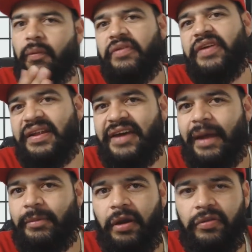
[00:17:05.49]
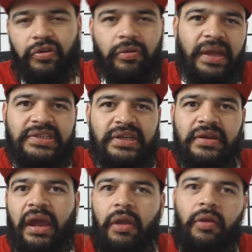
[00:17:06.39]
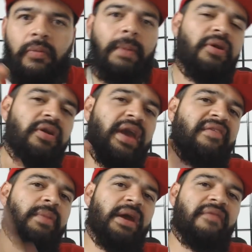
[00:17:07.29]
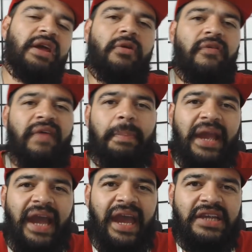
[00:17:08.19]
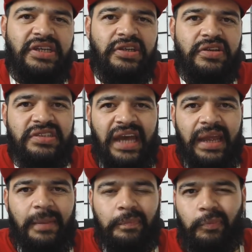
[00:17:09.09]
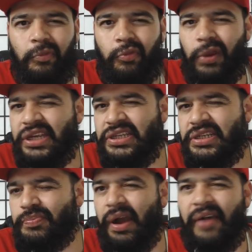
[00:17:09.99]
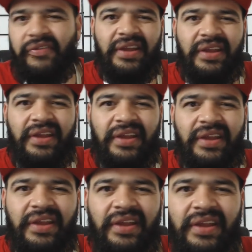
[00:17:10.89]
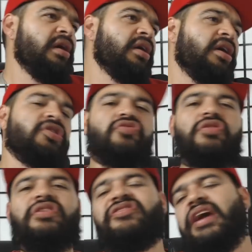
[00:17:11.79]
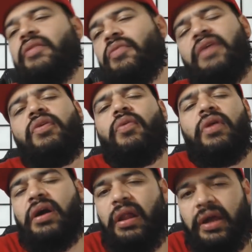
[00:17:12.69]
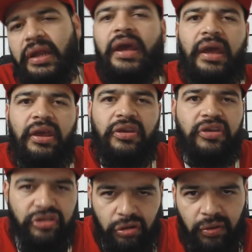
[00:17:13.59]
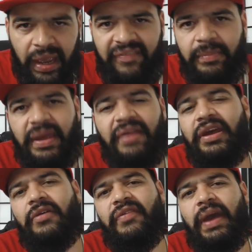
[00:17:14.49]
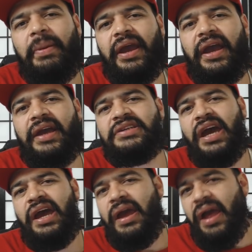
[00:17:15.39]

I will take the time to go through and make sure. Remember, you have to be of legal vaping age in your state, region, province, county, country, state, whatever you want to call it. You do have to be of legal vaping age.